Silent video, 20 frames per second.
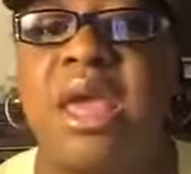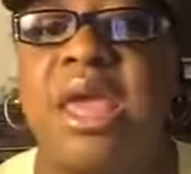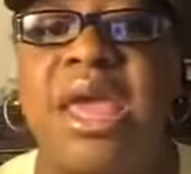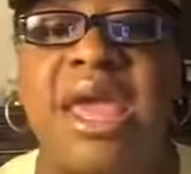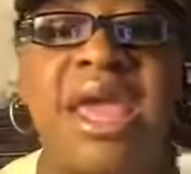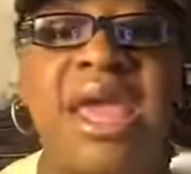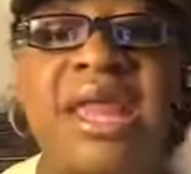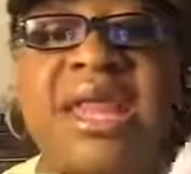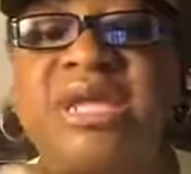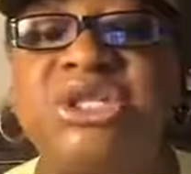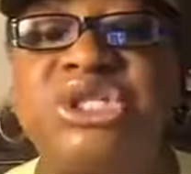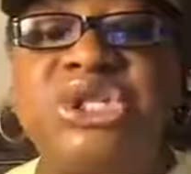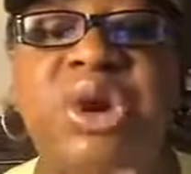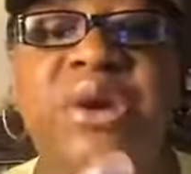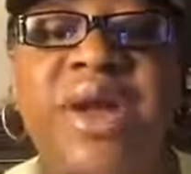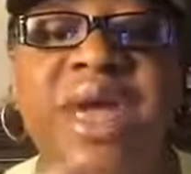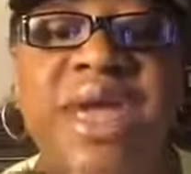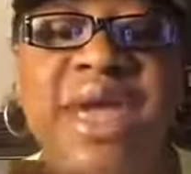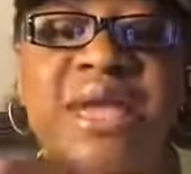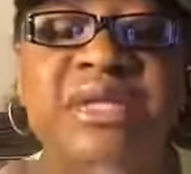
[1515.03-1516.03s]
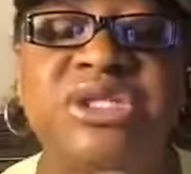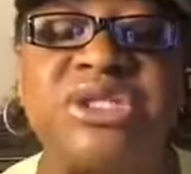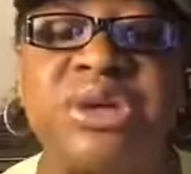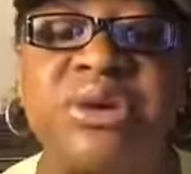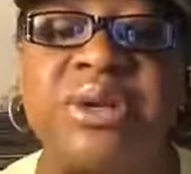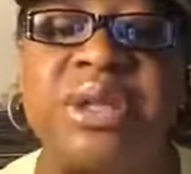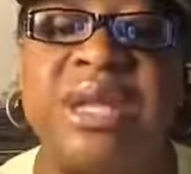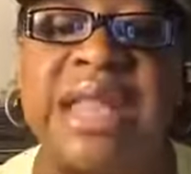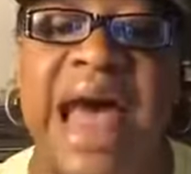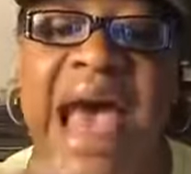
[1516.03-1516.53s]
It is your
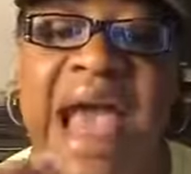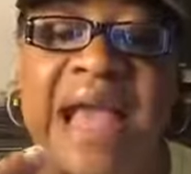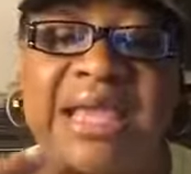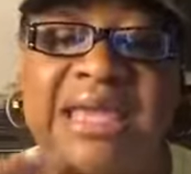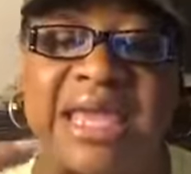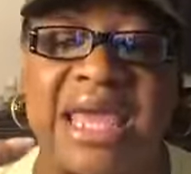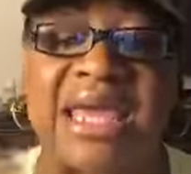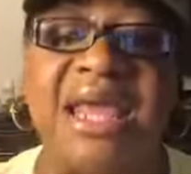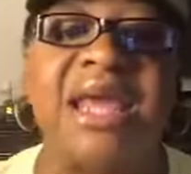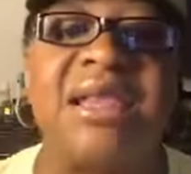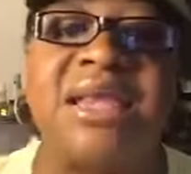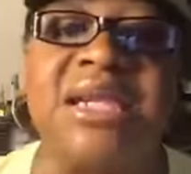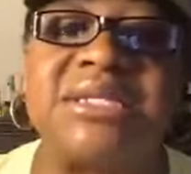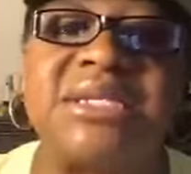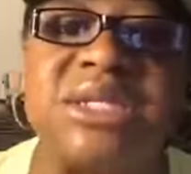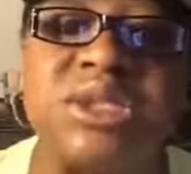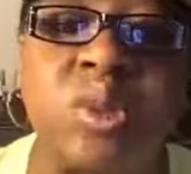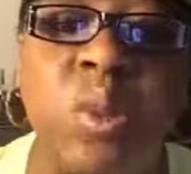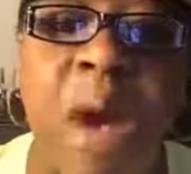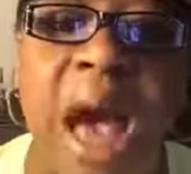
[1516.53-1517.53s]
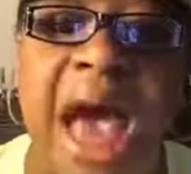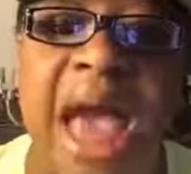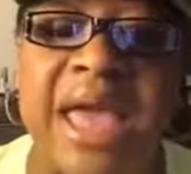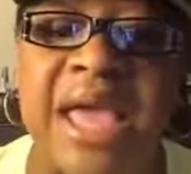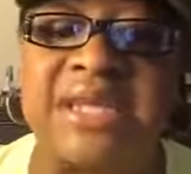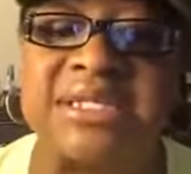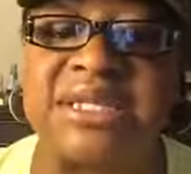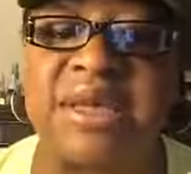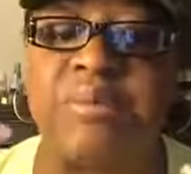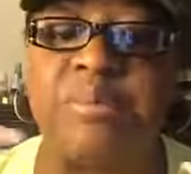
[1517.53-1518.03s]
interlocking. This is why
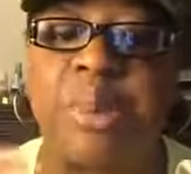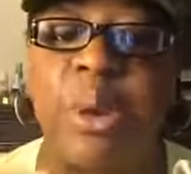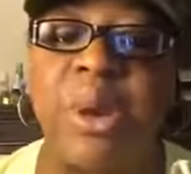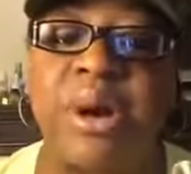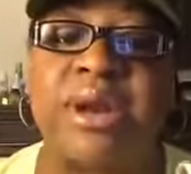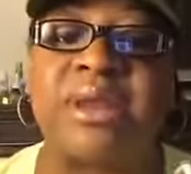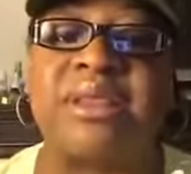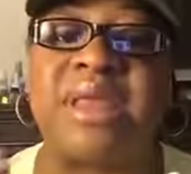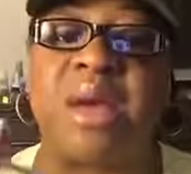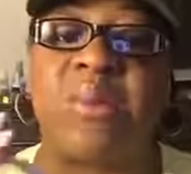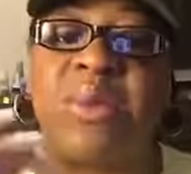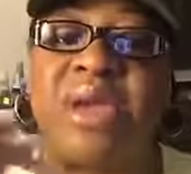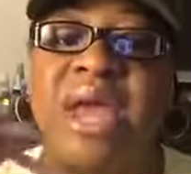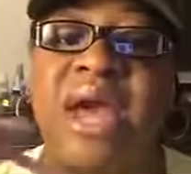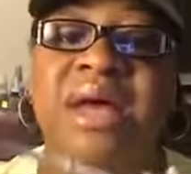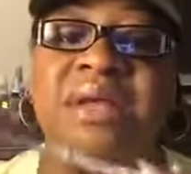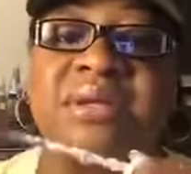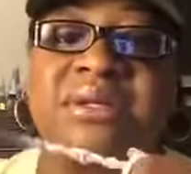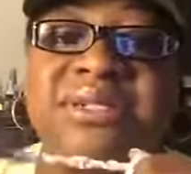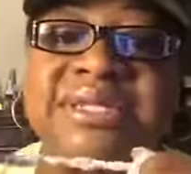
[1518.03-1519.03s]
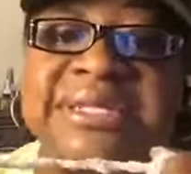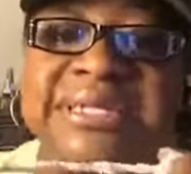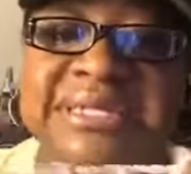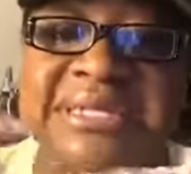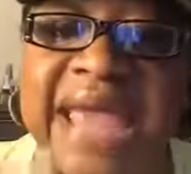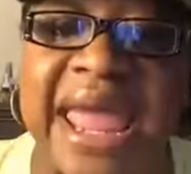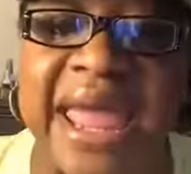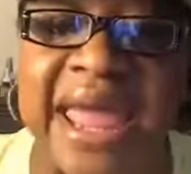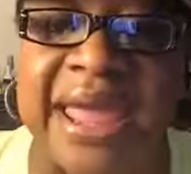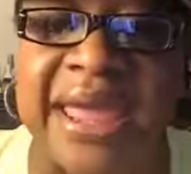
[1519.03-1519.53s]
it's important that we
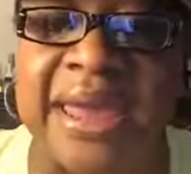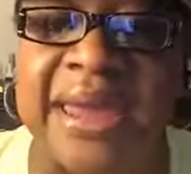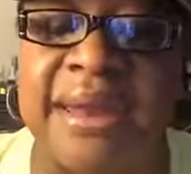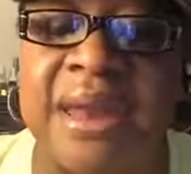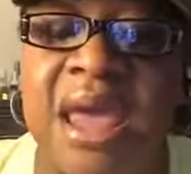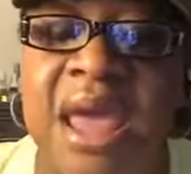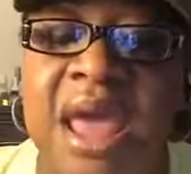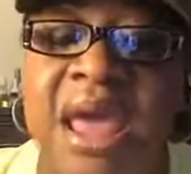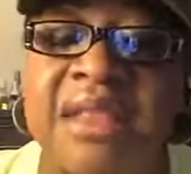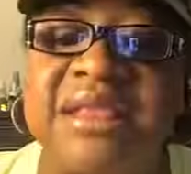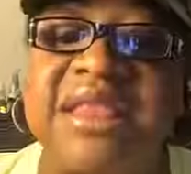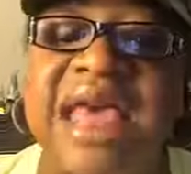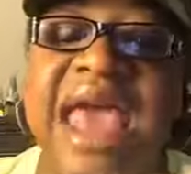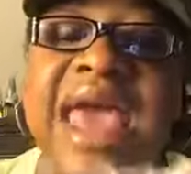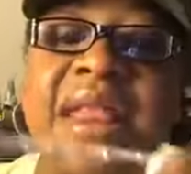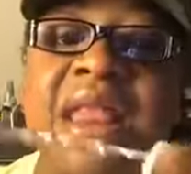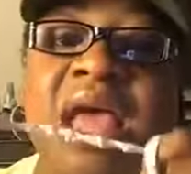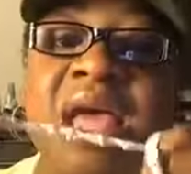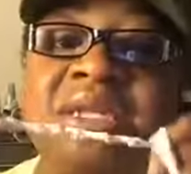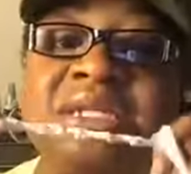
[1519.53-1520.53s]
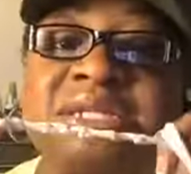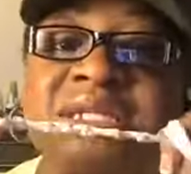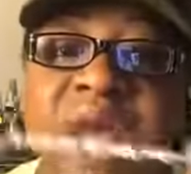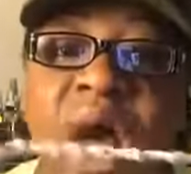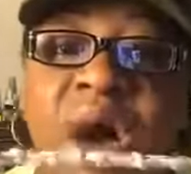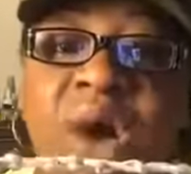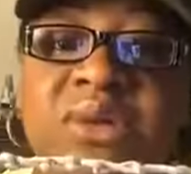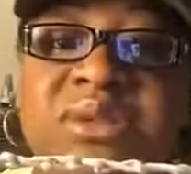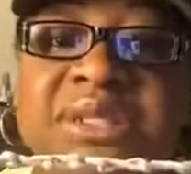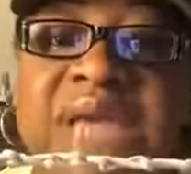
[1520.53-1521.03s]
understand that
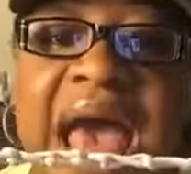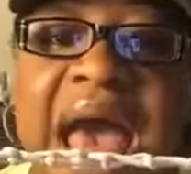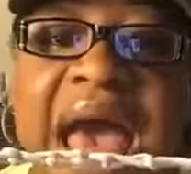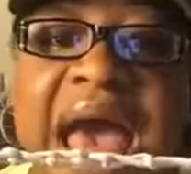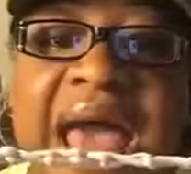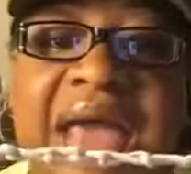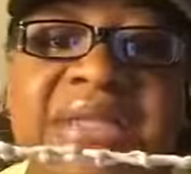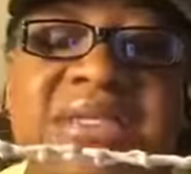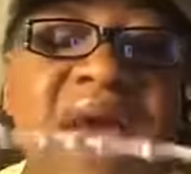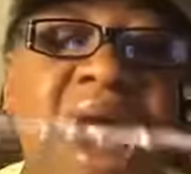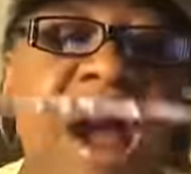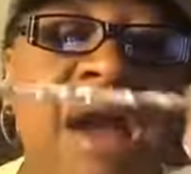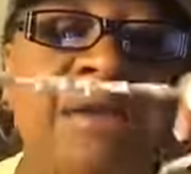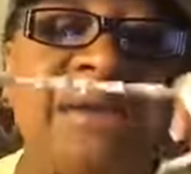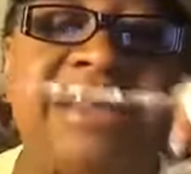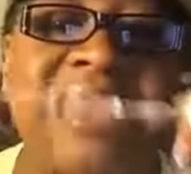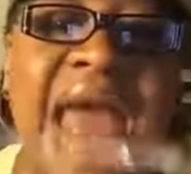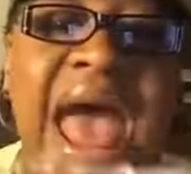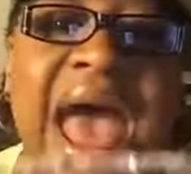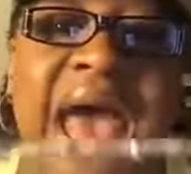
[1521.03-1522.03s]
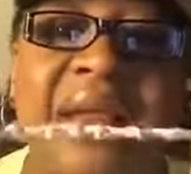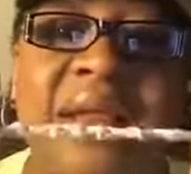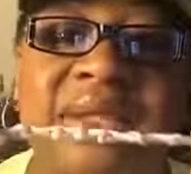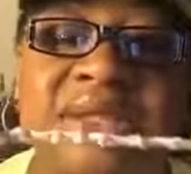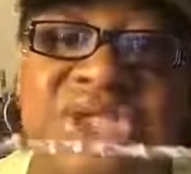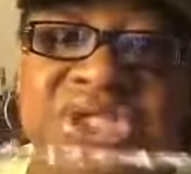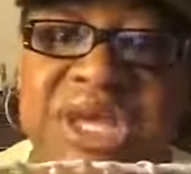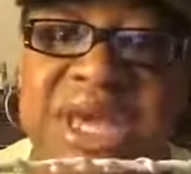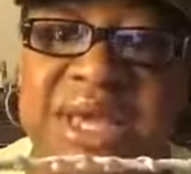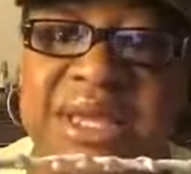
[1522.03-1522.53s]
soul ties are not
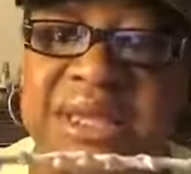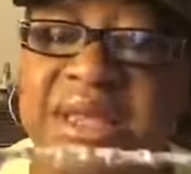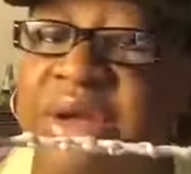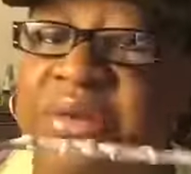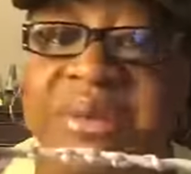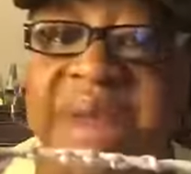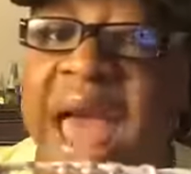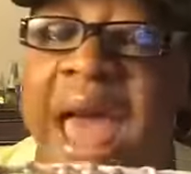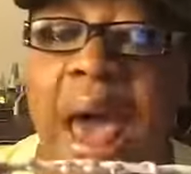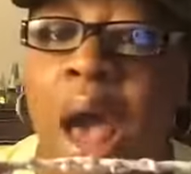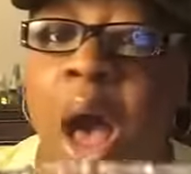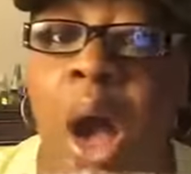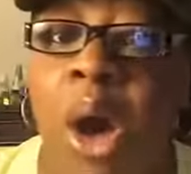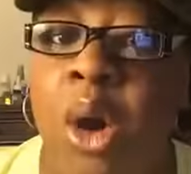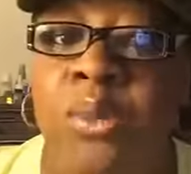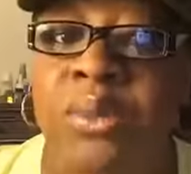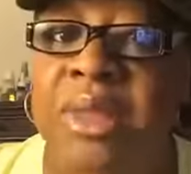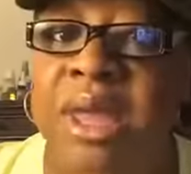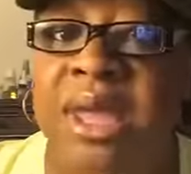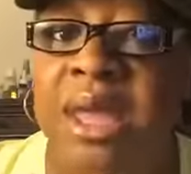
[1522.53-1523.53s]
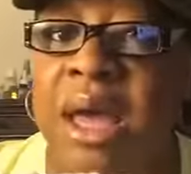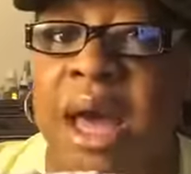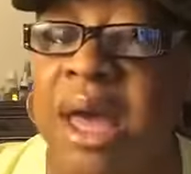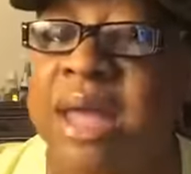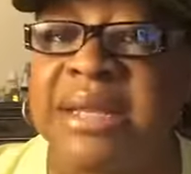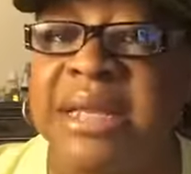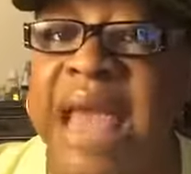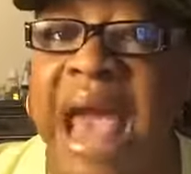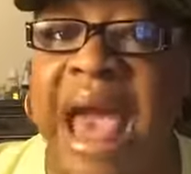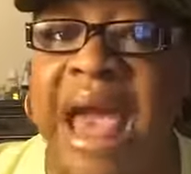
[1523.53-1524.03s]
just, they're not only
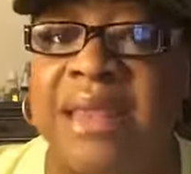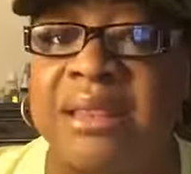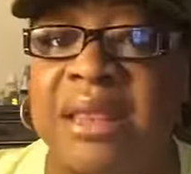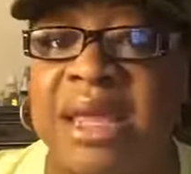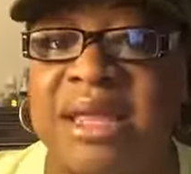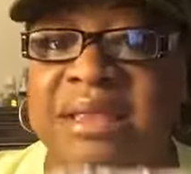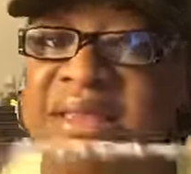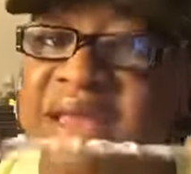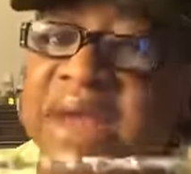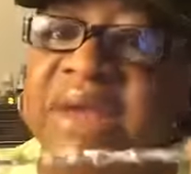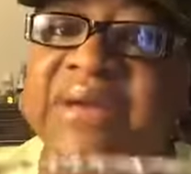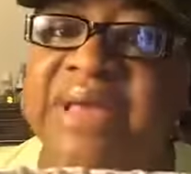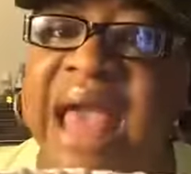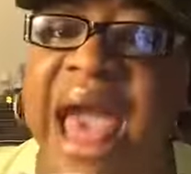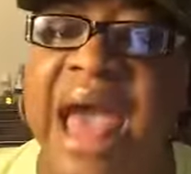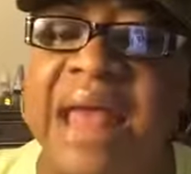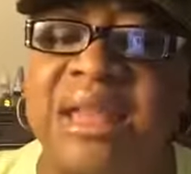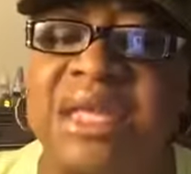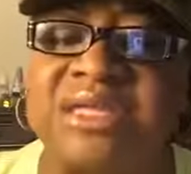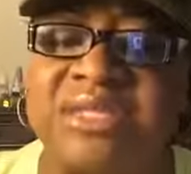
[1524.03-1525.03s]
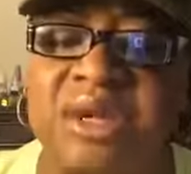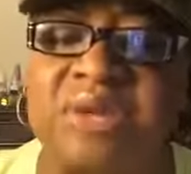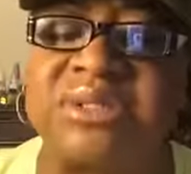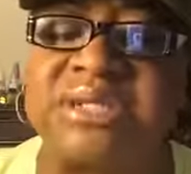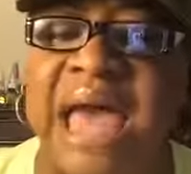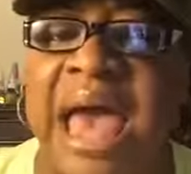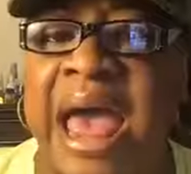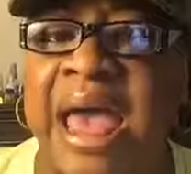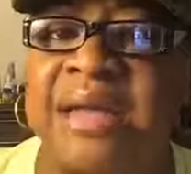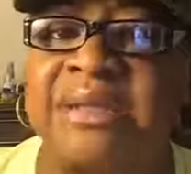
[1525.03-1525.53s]
ungodly, they're godly soul
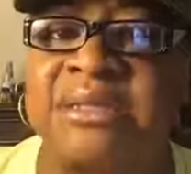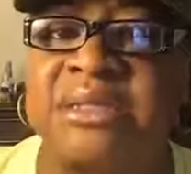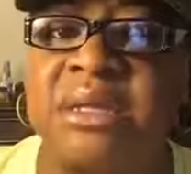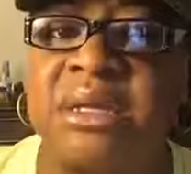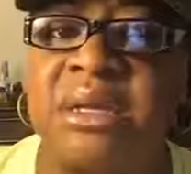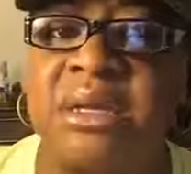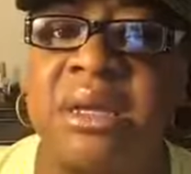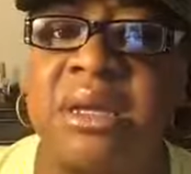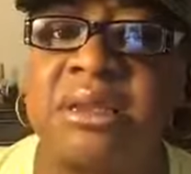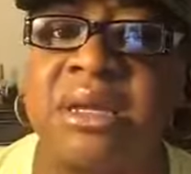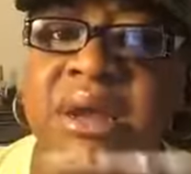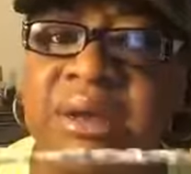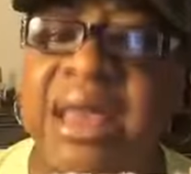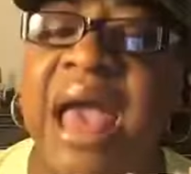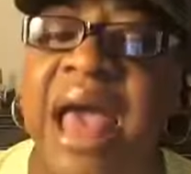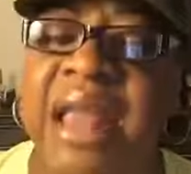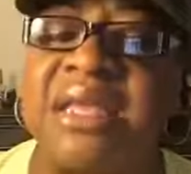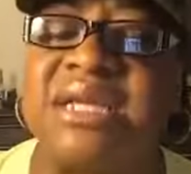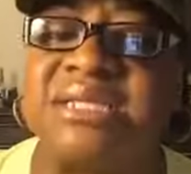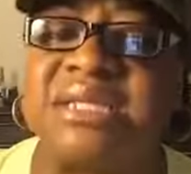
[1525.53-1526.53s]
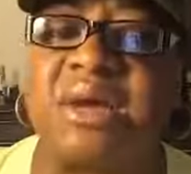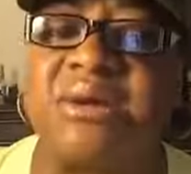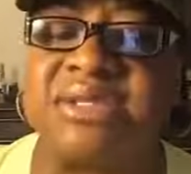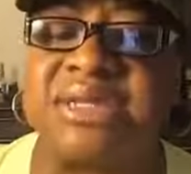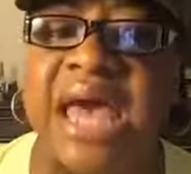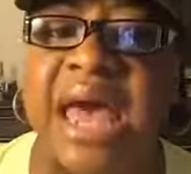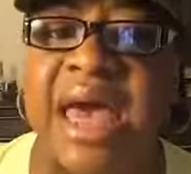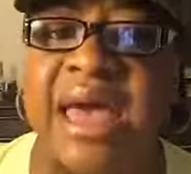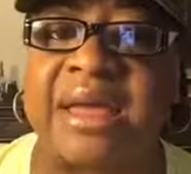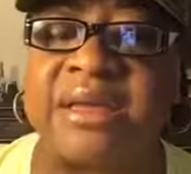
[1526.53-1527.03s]
ties. They're godly soul
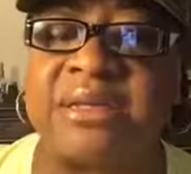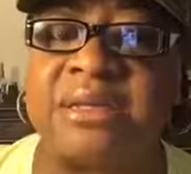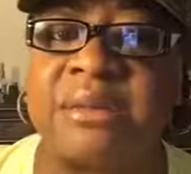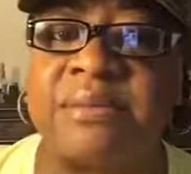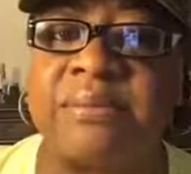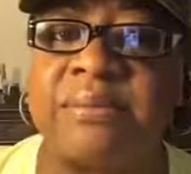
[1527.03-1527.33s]
ties.